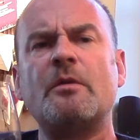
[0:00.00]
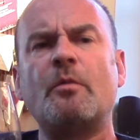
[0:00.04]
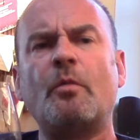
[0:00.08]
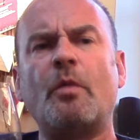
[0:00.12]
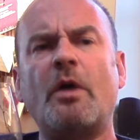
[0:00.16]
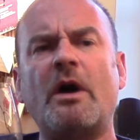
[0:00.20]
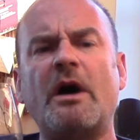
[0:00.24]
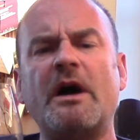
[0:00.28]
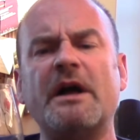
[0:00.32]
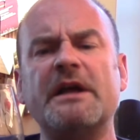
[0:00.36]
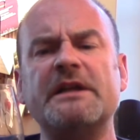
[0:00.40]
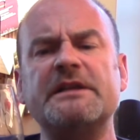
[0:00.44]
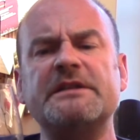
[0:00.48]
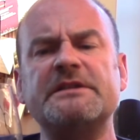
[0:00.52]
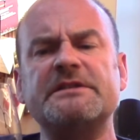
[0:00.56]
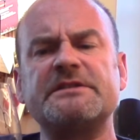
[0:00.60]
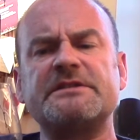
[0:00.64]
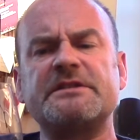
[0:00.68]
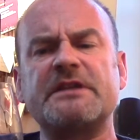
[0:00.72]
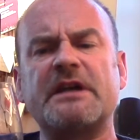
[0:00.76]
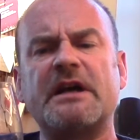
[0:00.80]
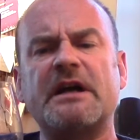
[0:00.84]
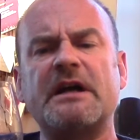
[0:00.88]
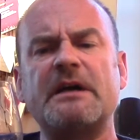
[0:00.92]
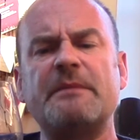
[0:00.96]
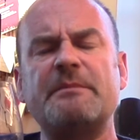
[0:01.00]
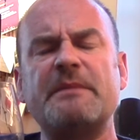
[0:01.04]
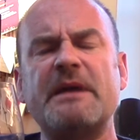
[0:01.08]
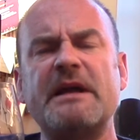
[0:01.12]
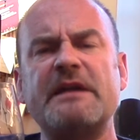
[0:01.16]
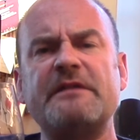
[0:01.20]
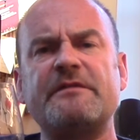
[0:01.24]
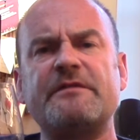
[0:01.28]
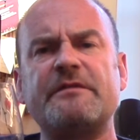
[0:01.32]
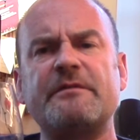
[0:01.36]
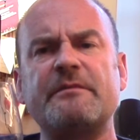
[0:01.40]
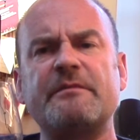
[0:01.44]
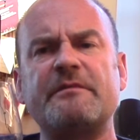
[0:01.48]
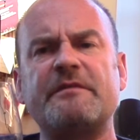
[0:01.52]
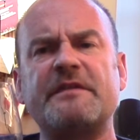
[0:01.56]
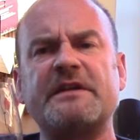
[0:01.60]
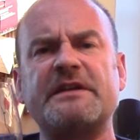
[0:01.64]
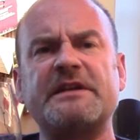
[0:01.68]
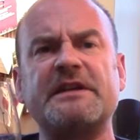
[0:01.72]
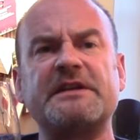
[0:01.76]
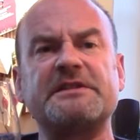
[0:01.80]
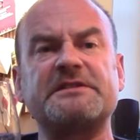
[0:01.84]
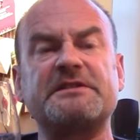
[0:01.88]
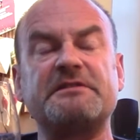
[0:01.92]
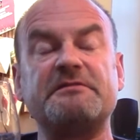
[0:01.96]
wines made from
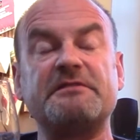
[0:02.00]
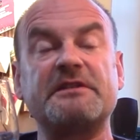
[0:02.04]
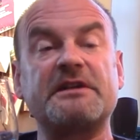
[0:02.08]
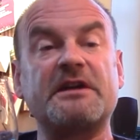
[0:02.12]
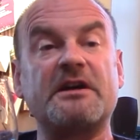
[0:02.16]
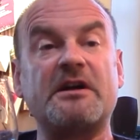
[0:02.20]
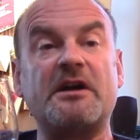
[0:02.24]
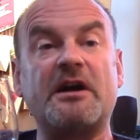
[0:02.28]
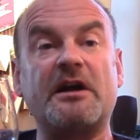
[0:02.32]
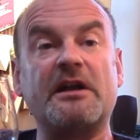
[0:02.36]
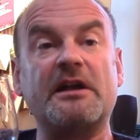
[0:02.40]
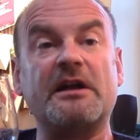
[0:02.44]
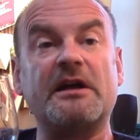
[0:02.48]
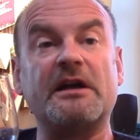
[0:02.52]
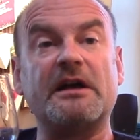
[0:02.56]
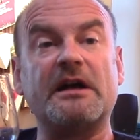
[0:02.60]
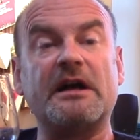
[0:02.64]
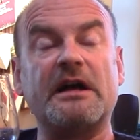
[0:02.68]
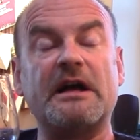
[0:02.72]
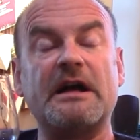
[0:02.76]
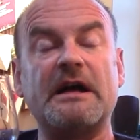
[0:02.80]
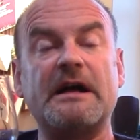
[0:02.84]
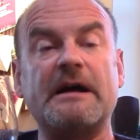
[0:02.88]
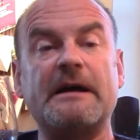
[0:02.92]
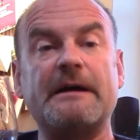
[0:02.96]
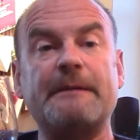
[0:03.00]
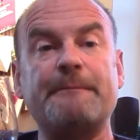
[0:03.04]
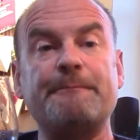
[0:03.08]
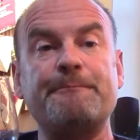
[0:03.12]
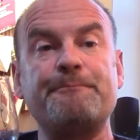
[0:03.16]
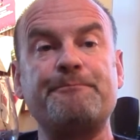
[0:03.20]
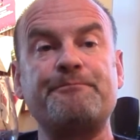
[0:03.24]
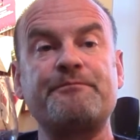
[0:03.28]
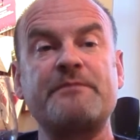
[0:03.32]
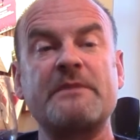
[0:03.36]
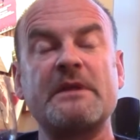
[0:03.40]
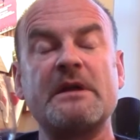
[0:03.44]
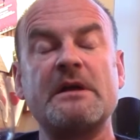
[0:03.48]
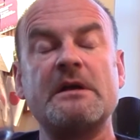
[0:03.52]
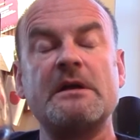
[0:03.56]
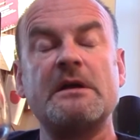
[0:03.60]
Fetiesca Regala,